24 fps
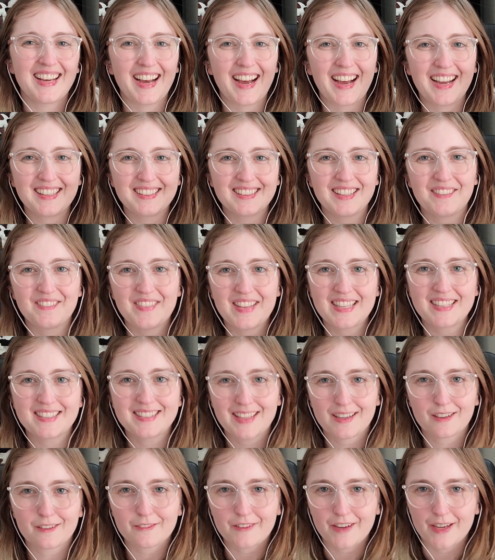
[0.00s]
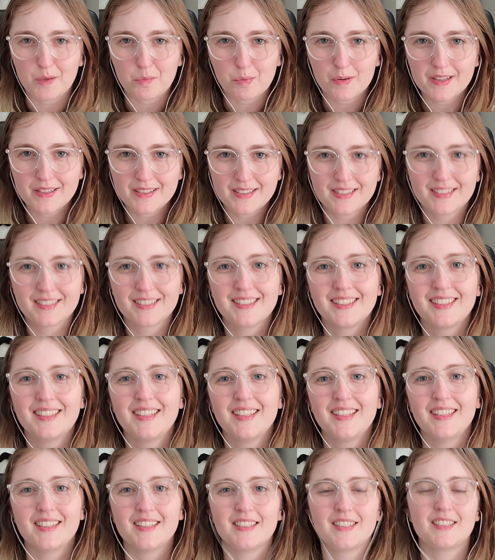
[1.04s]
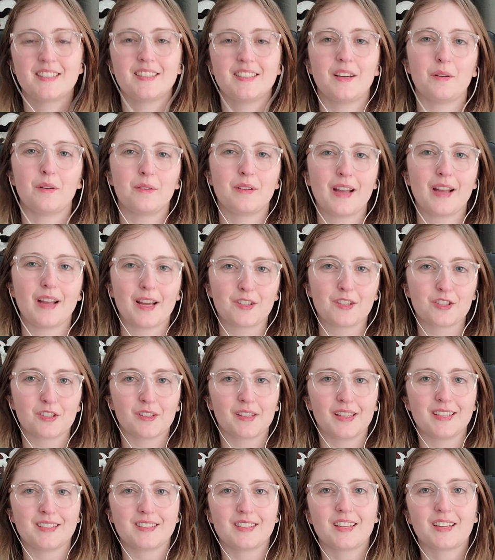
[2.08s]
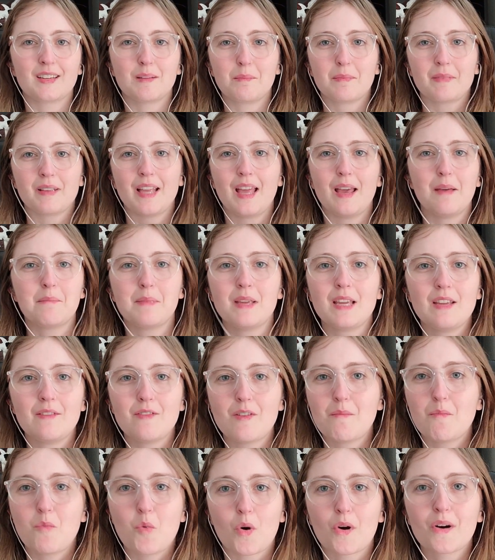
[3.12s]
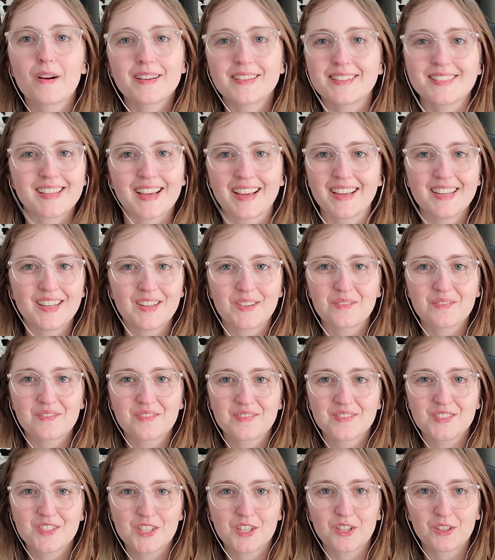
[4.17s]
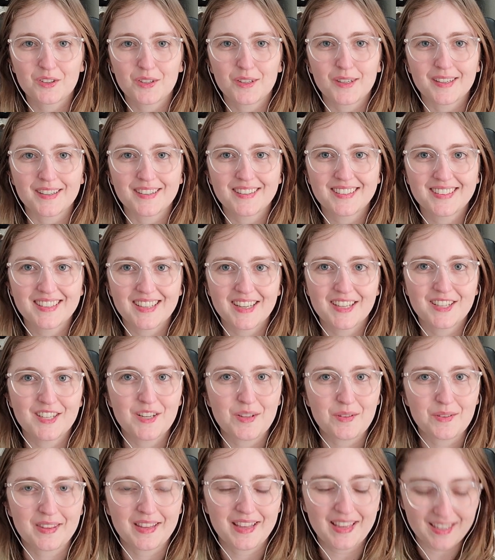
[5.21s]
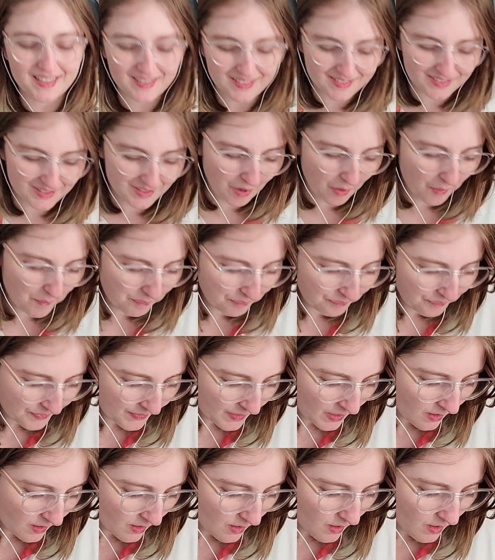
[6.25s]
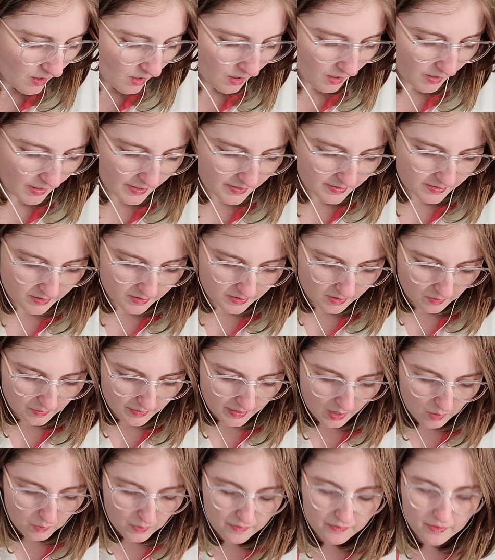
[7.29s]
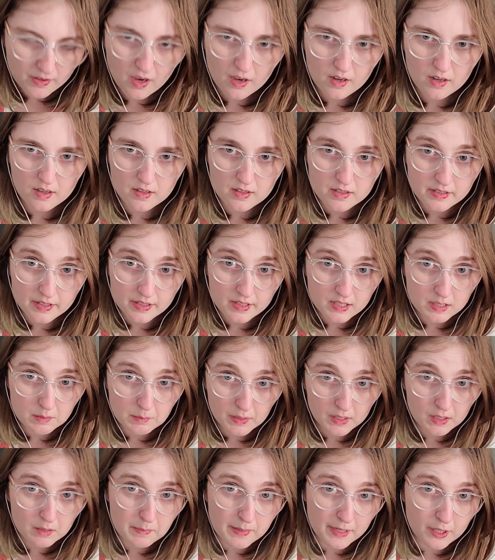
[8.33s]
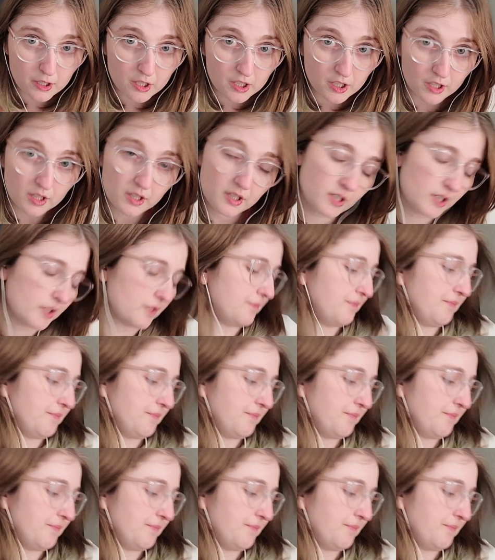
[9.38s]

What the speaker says: I love things that are vibrant. So naturally, it's gonna get me even more excited to learn a new thing. So, all right, so now we've got our 6 millimeter hook.